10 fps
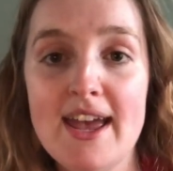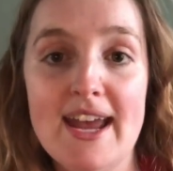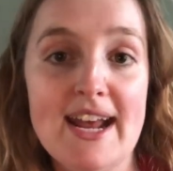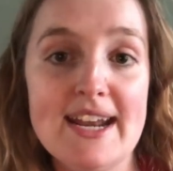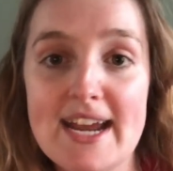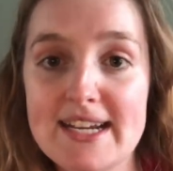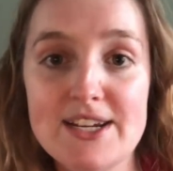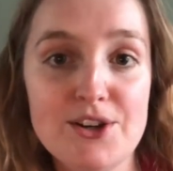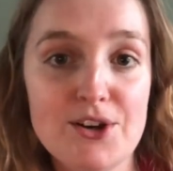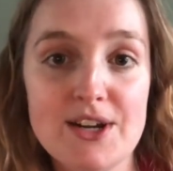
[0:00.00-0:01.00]
and at 90
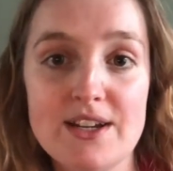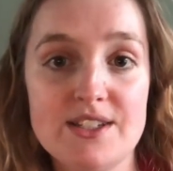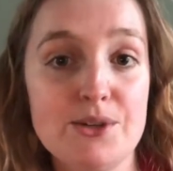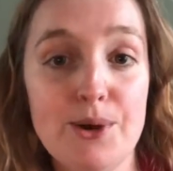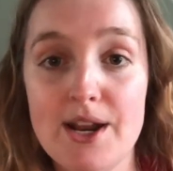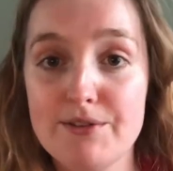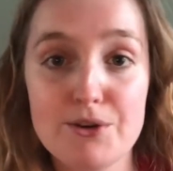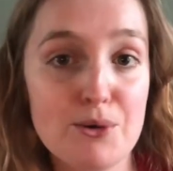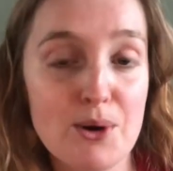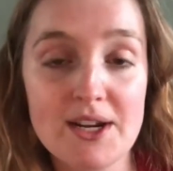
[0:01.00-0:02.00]
degrees to whatever
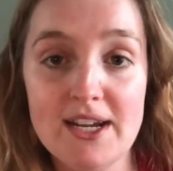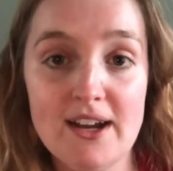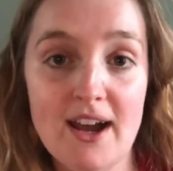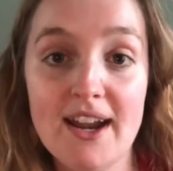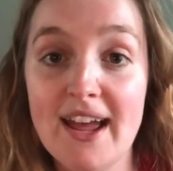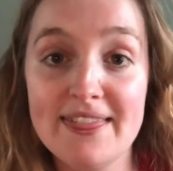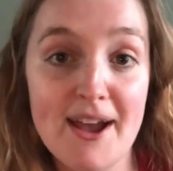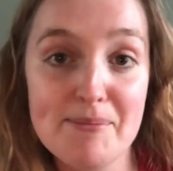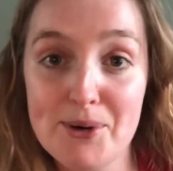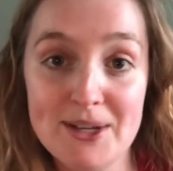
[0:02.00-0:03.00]
we're working on at
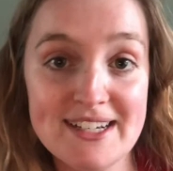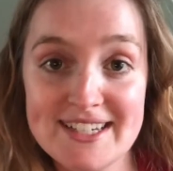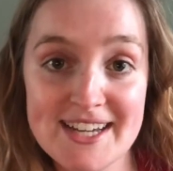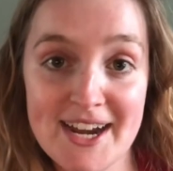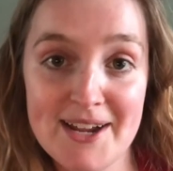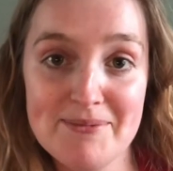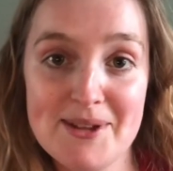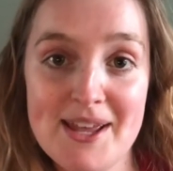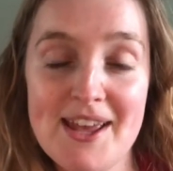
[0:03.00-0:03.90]
that point in time.